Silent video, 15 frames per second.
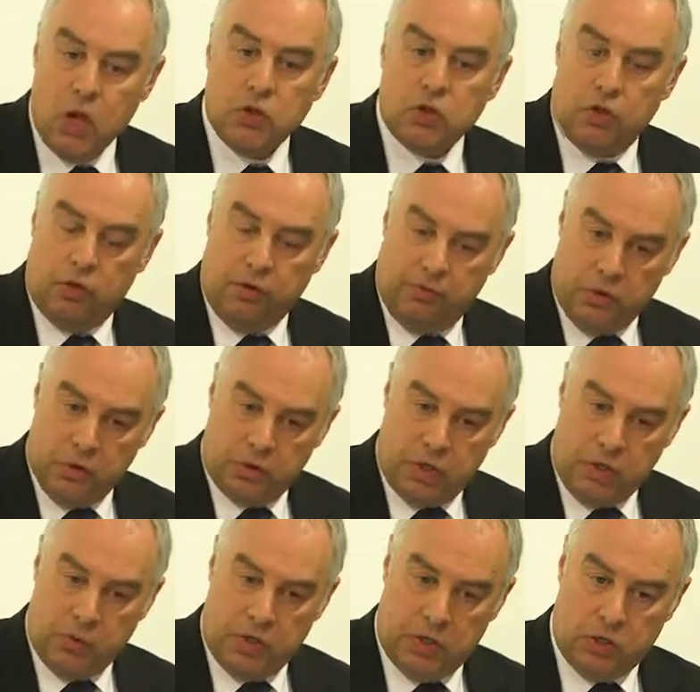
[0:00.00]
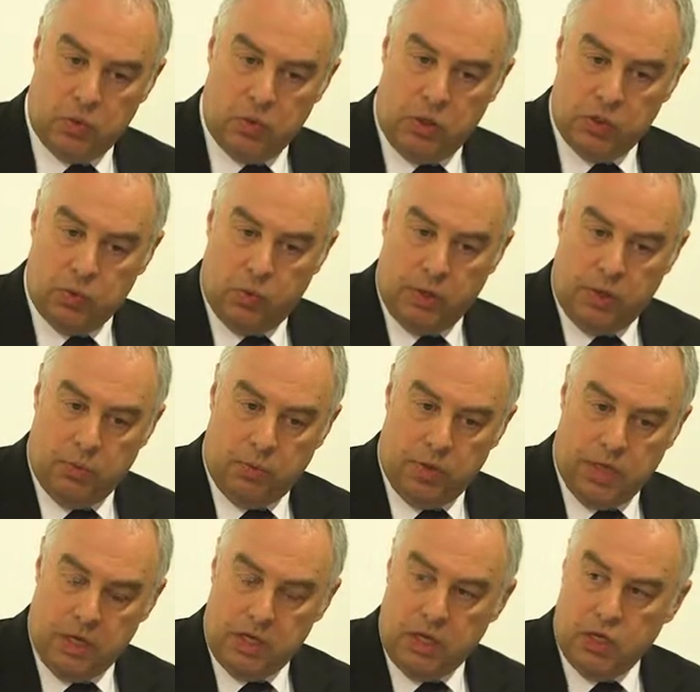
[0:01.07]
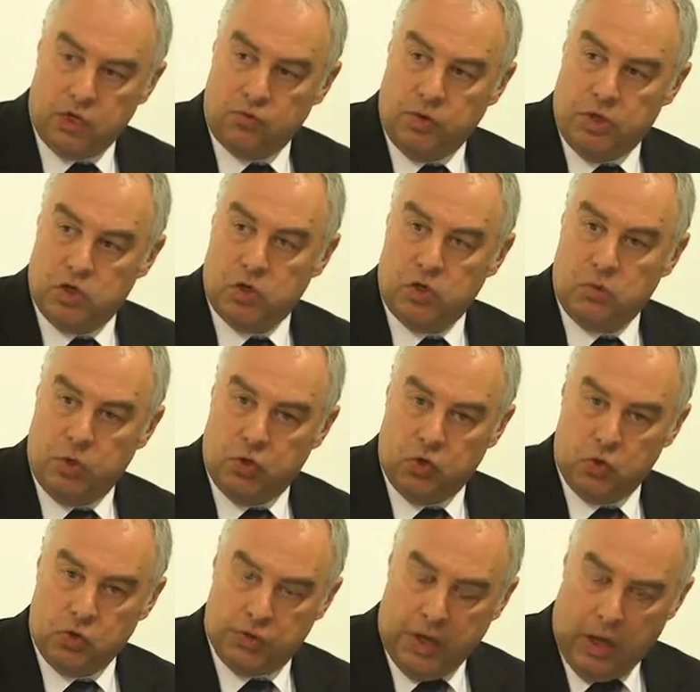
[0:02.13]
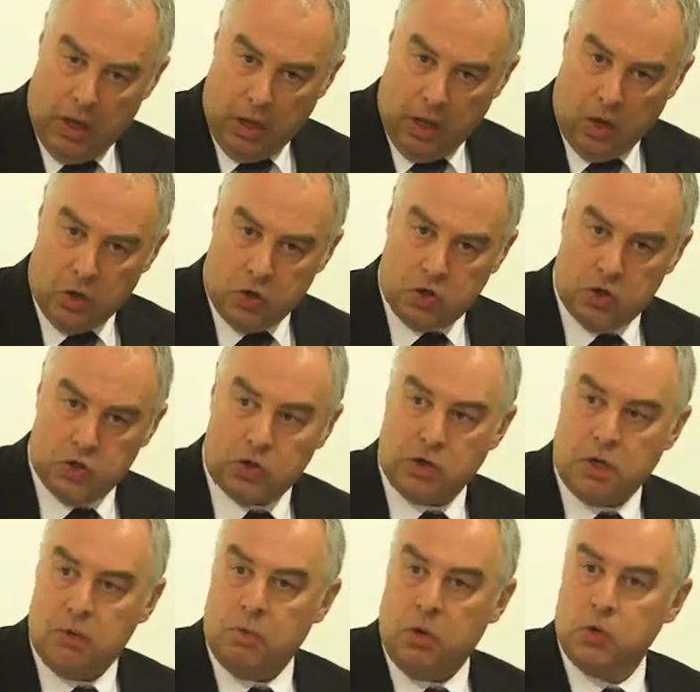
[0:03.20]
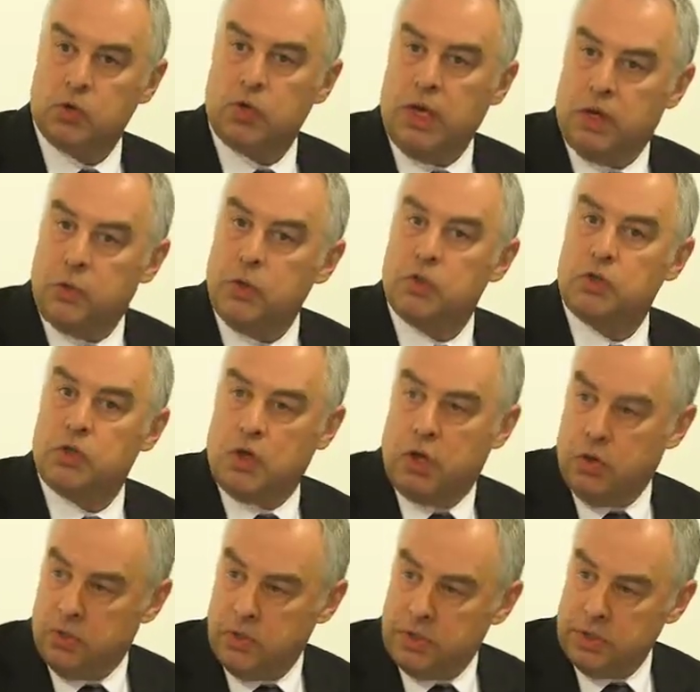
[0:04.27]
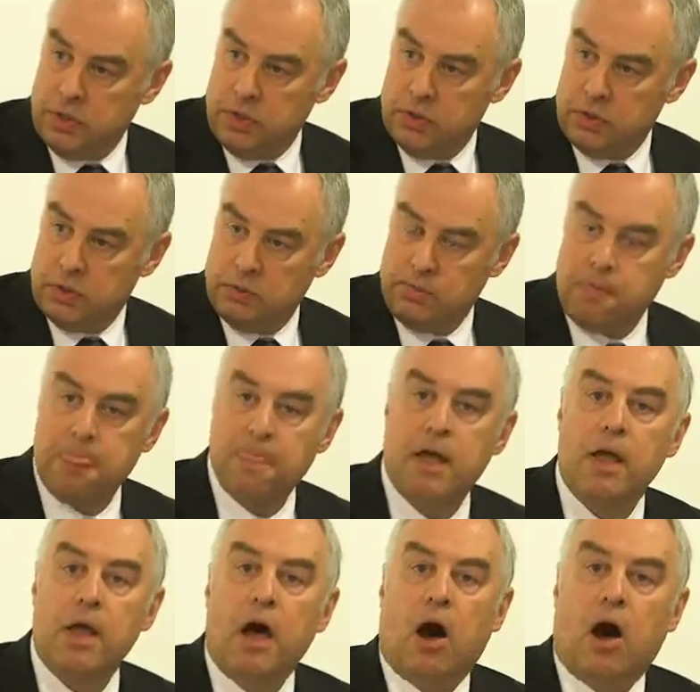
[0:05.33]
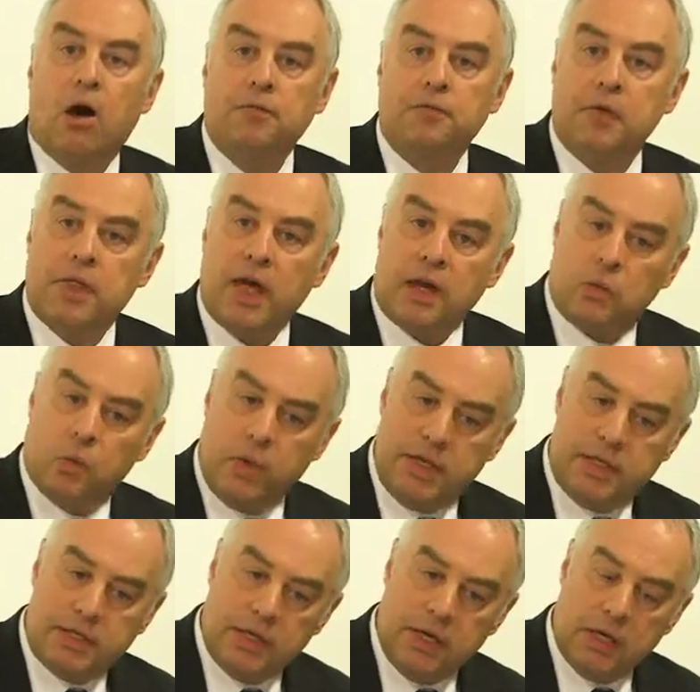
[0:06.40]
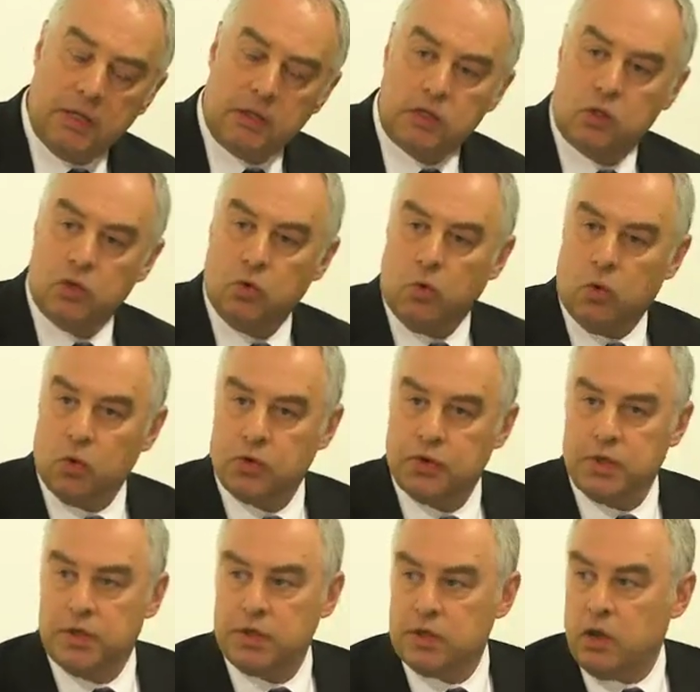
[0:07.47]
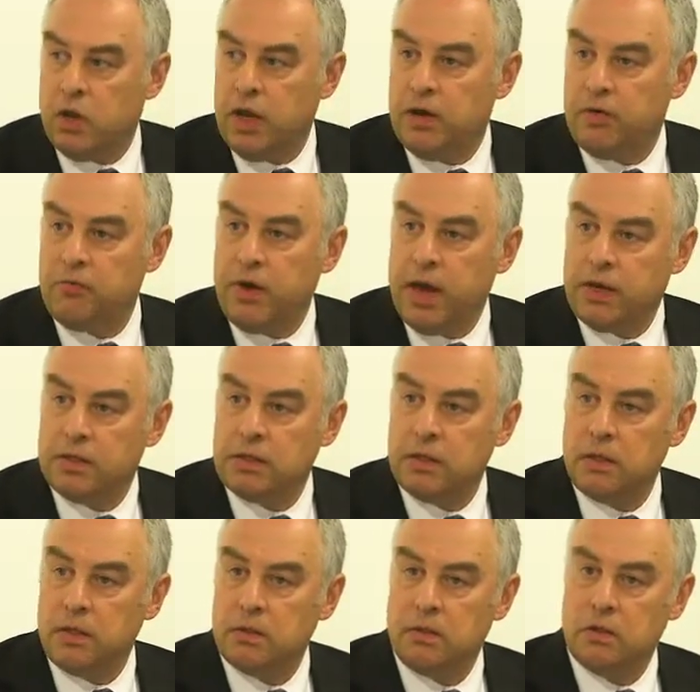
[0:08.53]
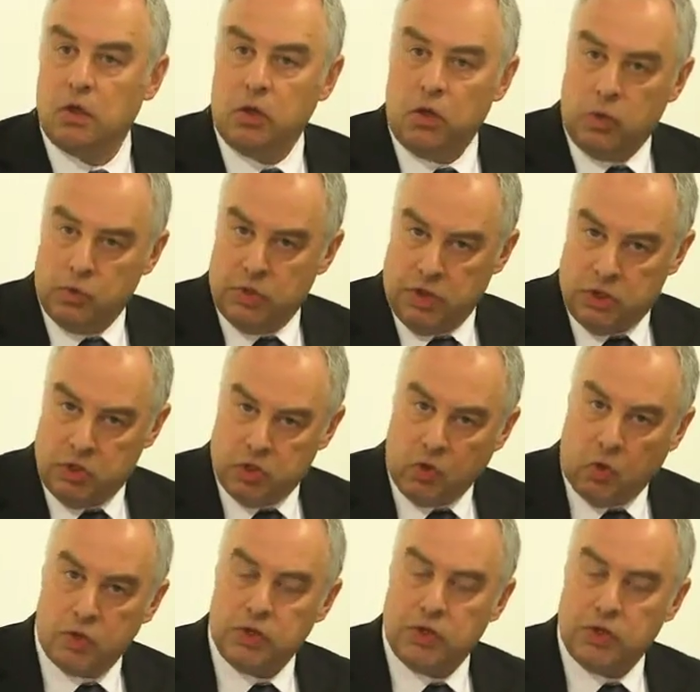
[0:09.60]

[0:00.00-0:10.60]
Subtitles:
So the first thing we do is within each region, we choose the largest and most liquid securities. After that, we tilt towards the desired factor using stock